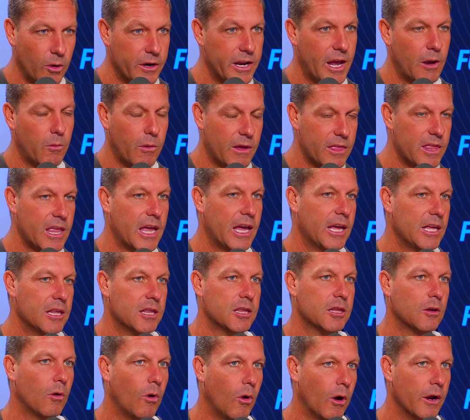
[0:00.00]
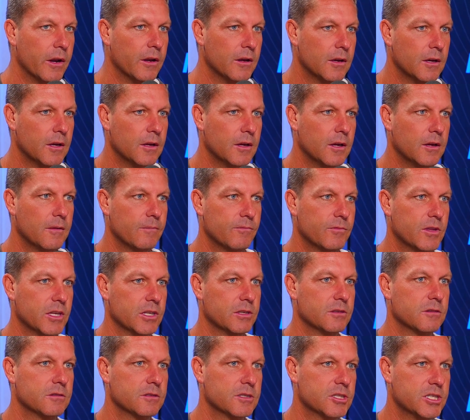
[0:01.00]
Now, whether he thought that
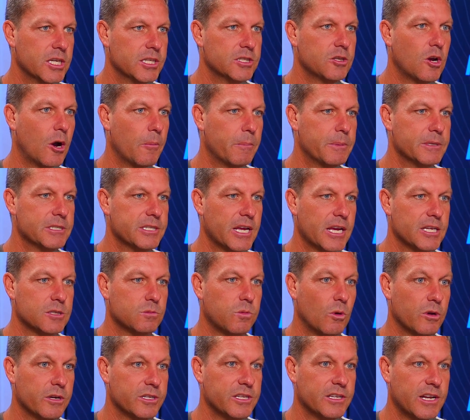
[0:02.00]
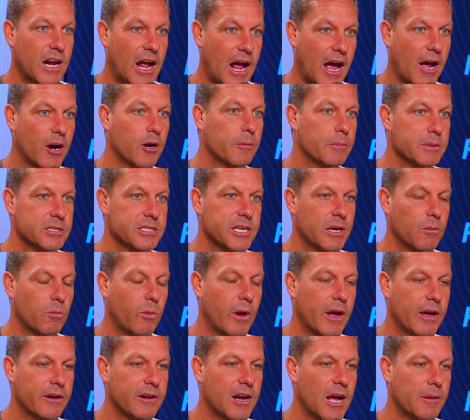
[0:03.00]
She's Got Pizzazz wasn't 100%
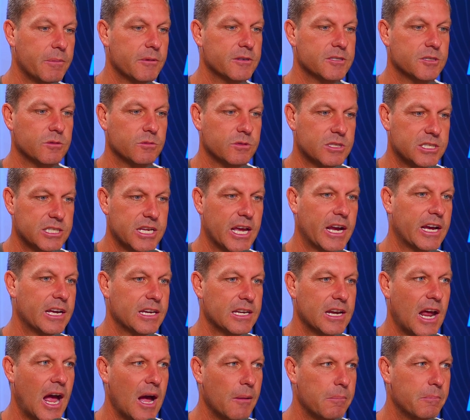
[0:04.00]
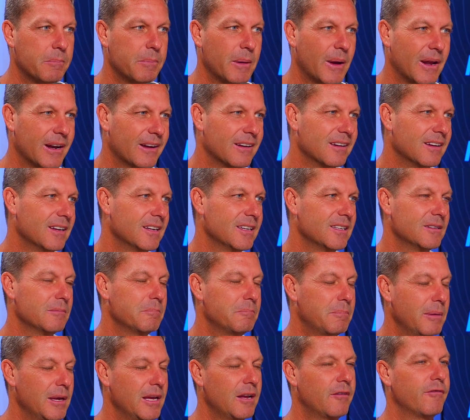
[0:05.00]
wound up because she was second up, but
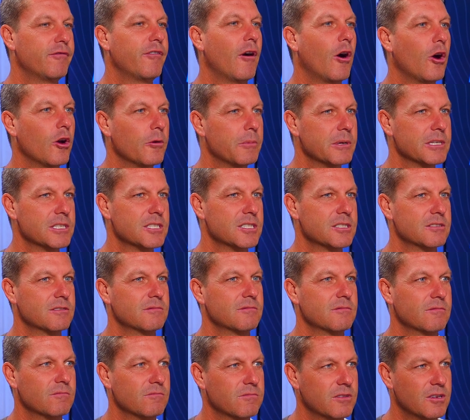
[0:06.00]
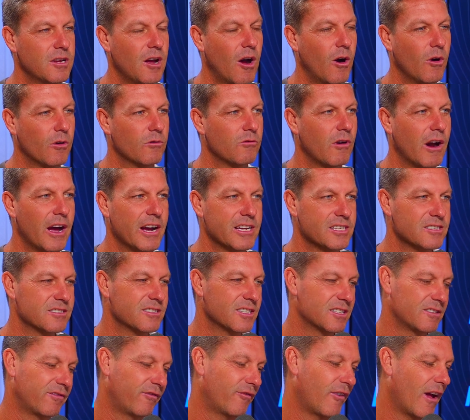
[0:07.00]
big Vobus gold race, I
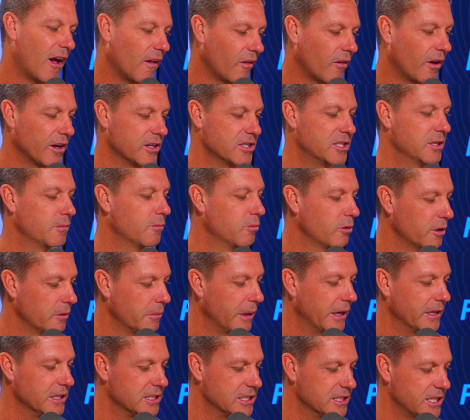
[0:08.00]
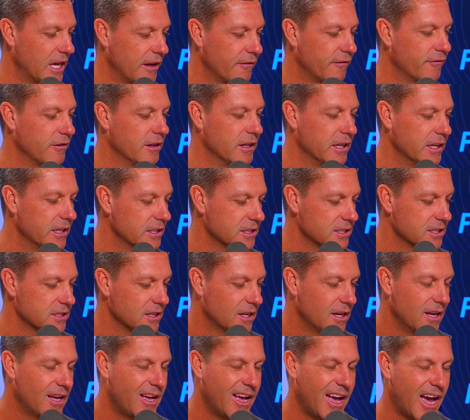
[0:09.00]
just felt like she would have been set for this.
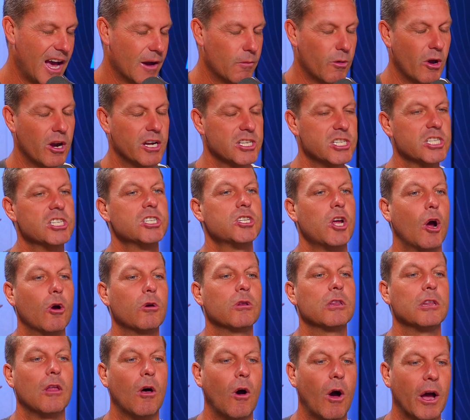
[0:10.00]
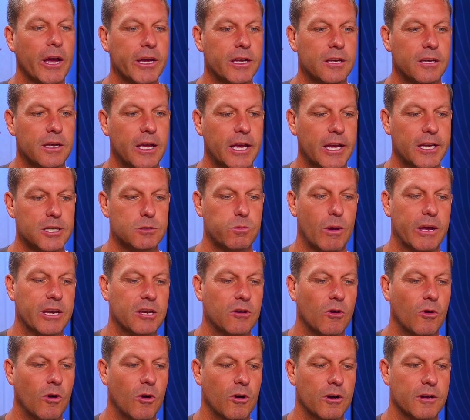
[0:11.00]
And what I just don't like is when
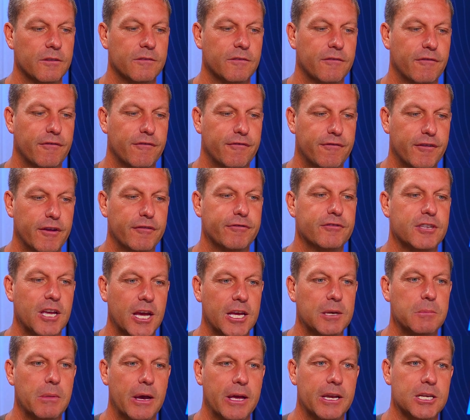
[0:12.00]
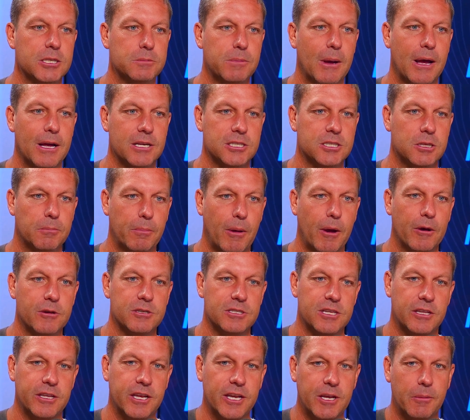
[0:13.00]
you're 15 metres past the
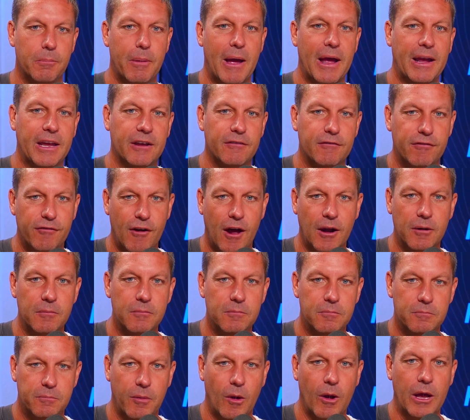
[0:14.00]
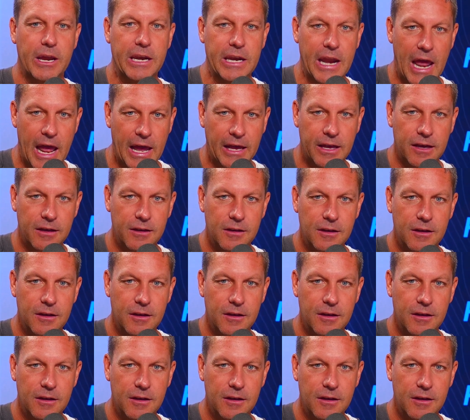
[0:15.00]
post and then you're back in front by a neck.